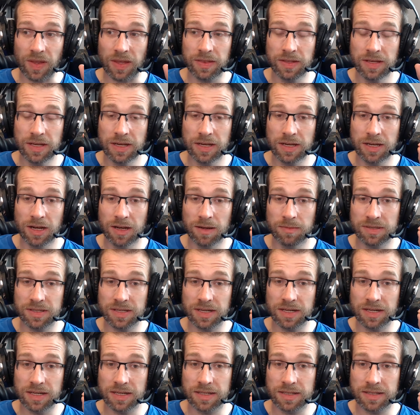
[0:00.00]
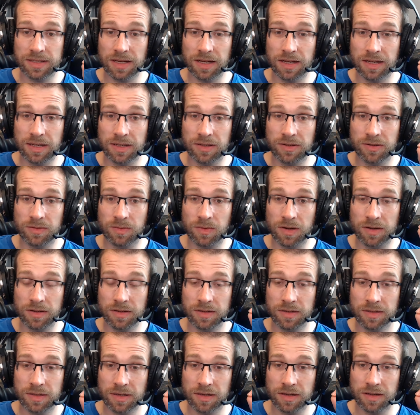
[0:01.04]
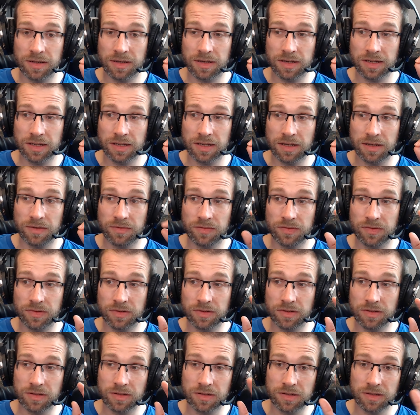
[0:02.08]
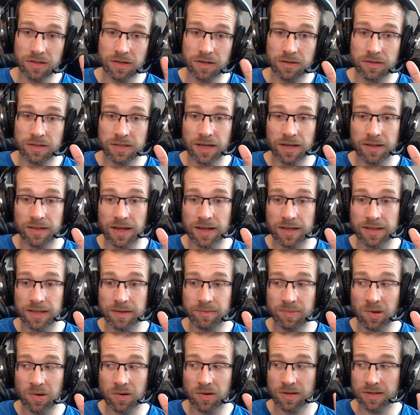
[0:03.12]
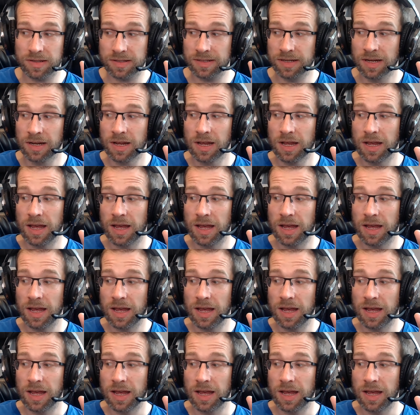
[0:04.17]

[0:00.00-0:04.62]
the ear cups is a good one, certainly, if you get that in the box,